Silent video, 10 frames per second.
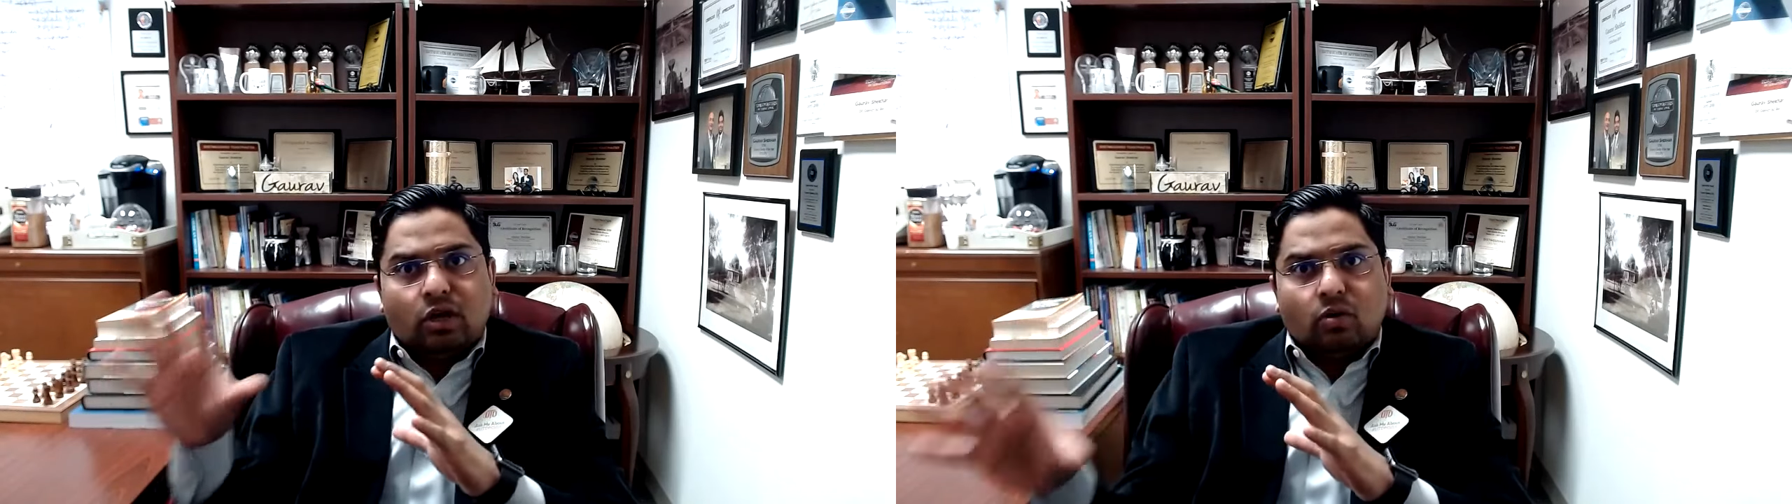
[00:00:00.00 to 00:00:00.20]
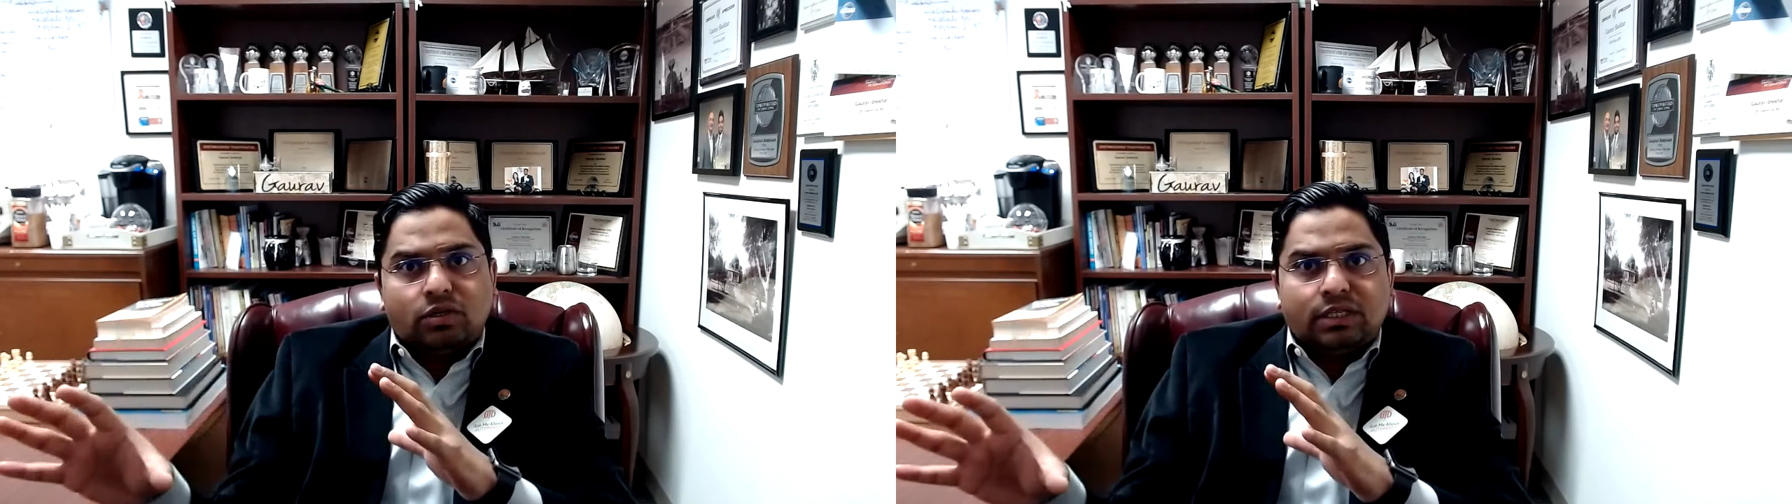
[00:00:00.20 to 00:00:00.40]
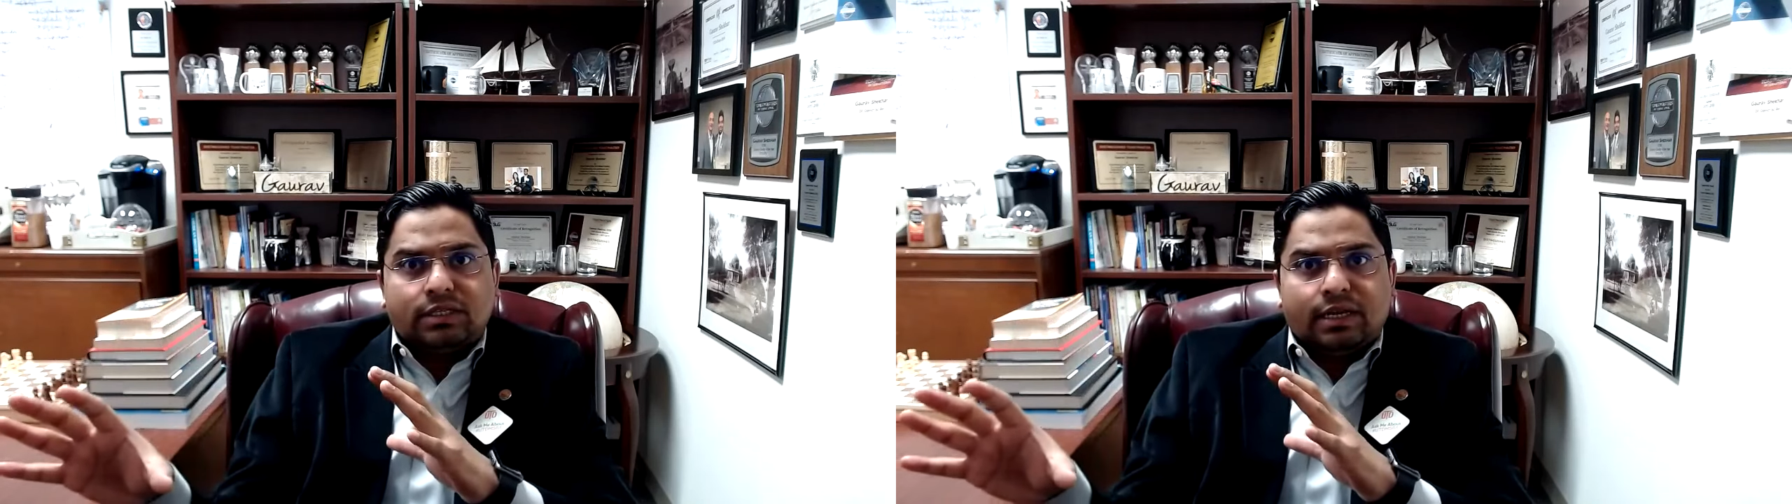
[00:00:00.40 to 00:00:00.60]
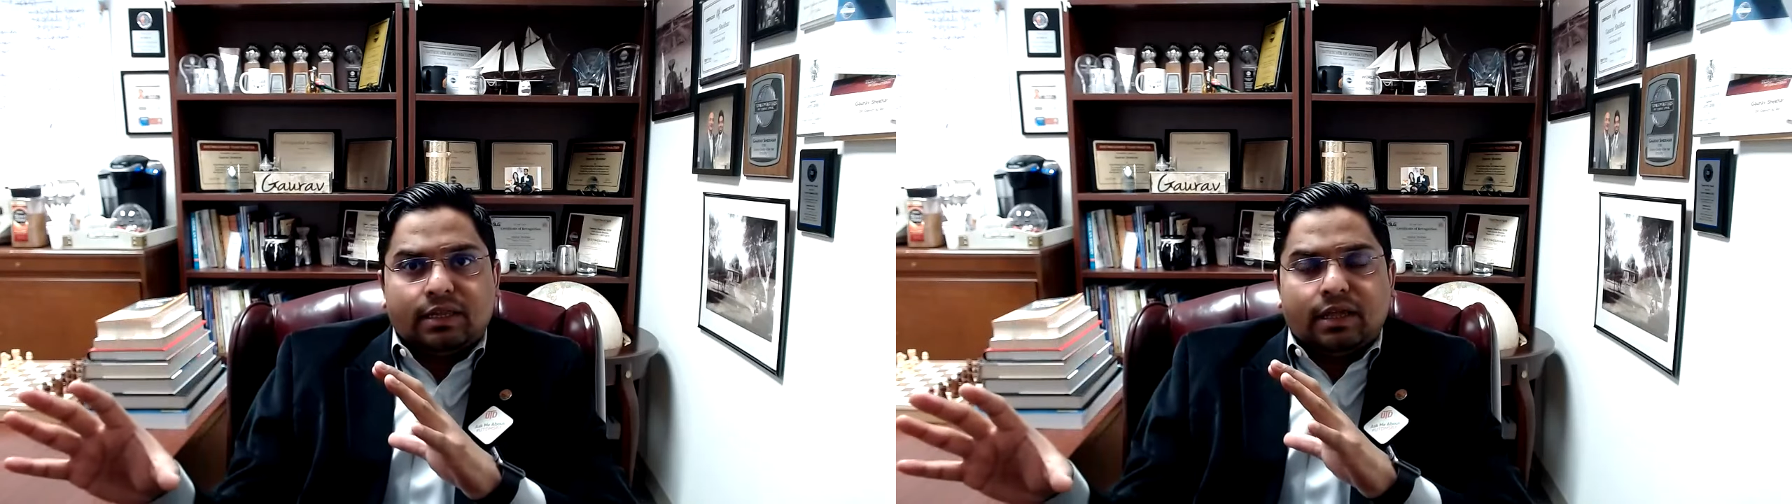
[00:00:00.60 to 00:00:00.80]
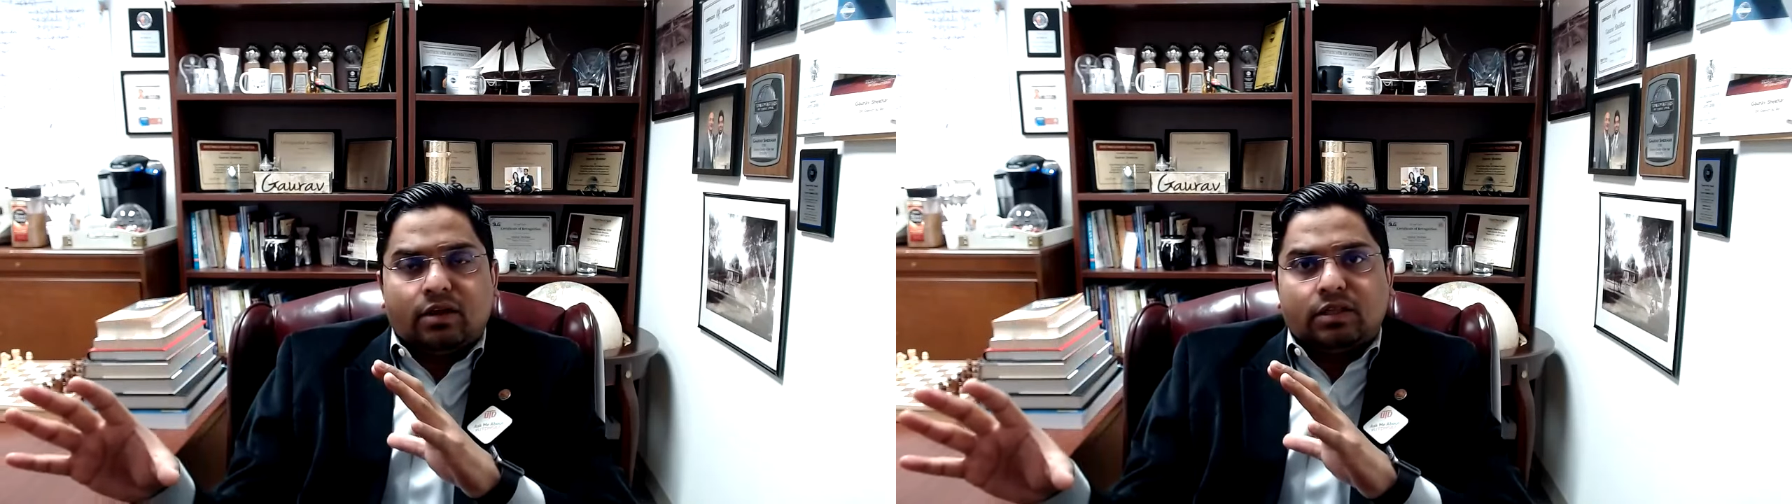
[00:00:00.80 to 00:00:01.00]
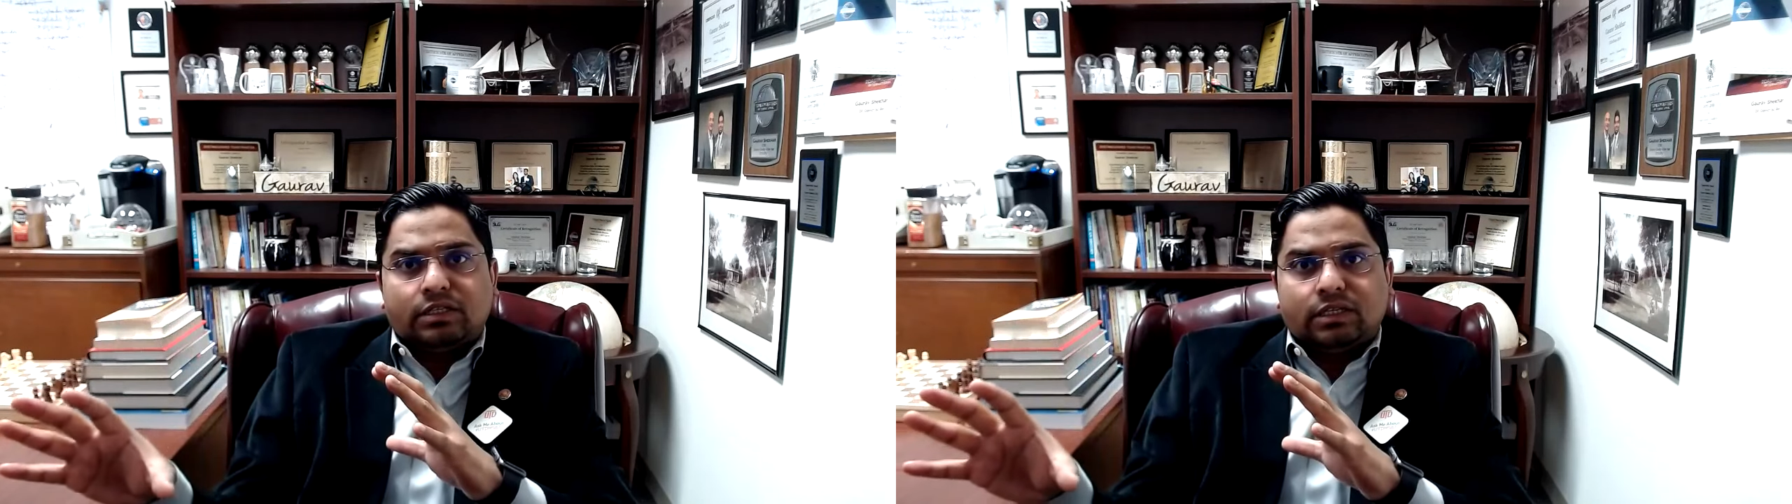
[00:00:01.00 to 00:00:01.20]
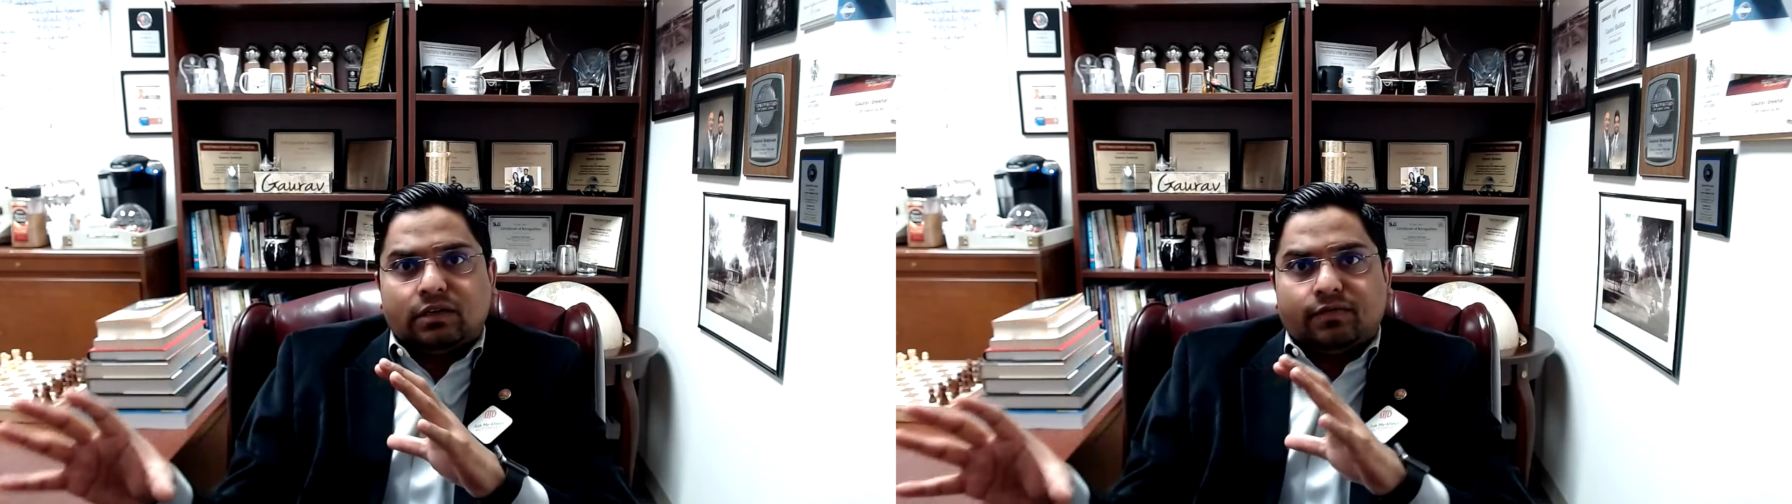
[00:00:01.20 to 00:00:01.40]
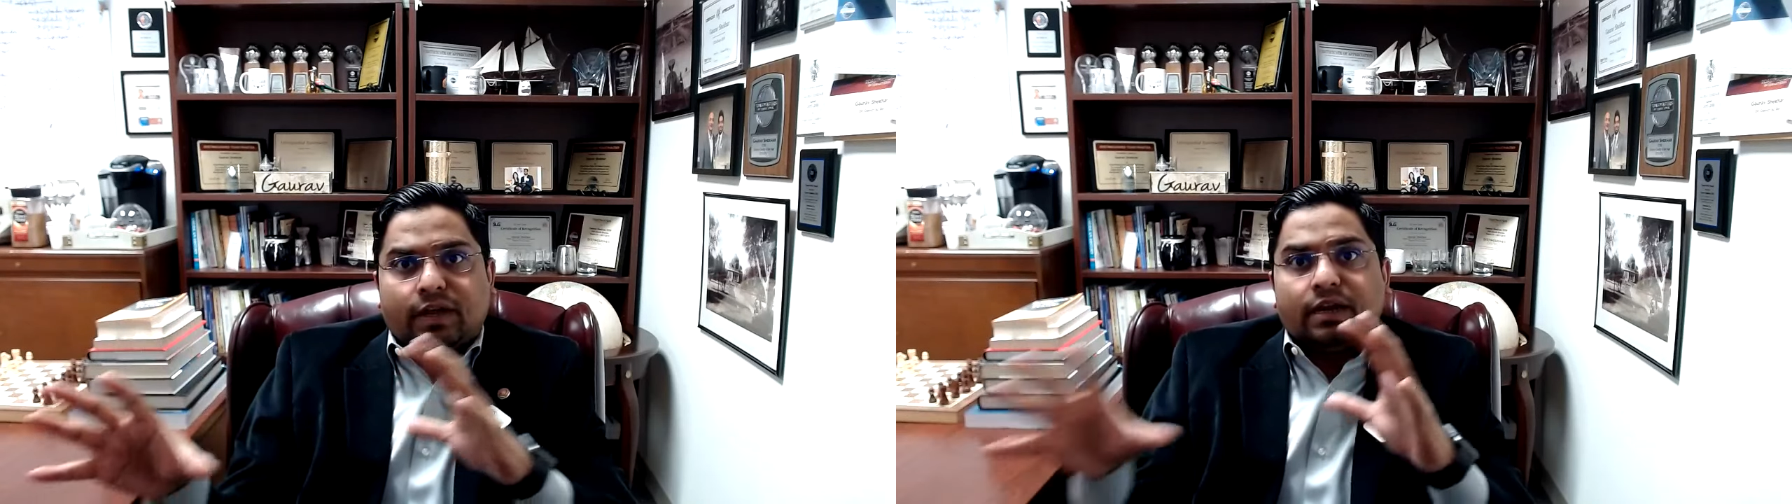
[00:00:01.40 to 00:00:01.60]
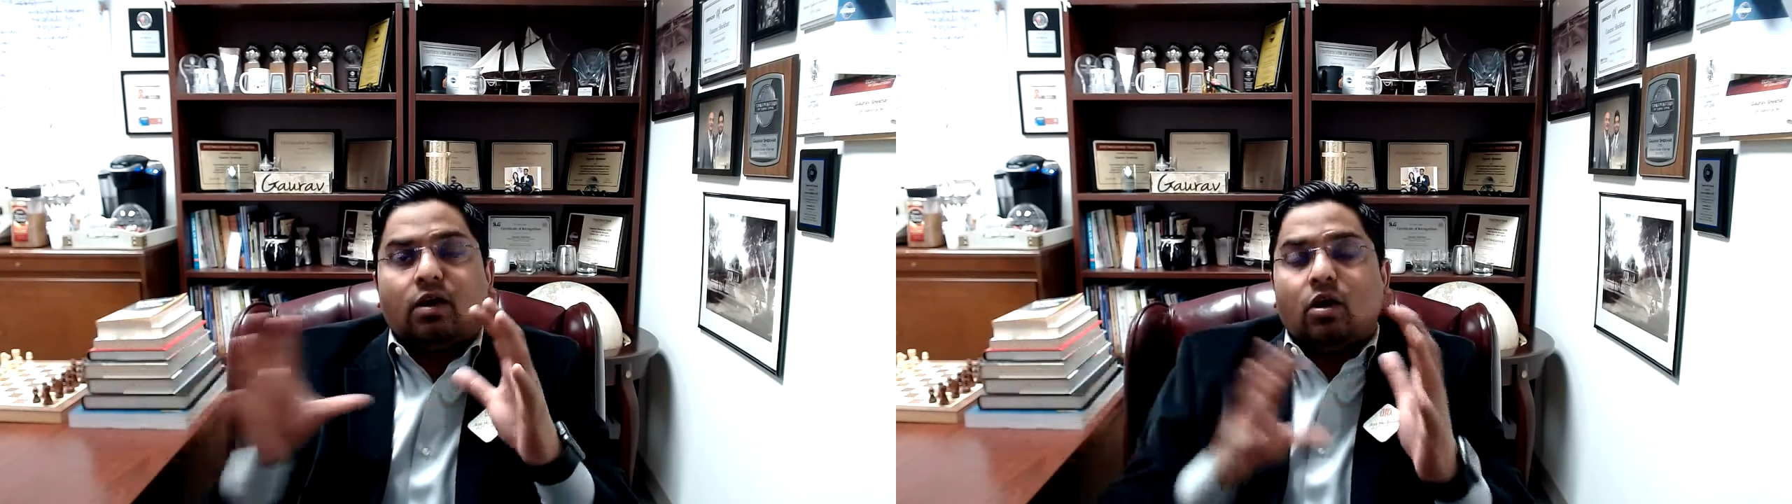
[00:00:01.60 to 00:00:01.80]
courses that are there on the certificate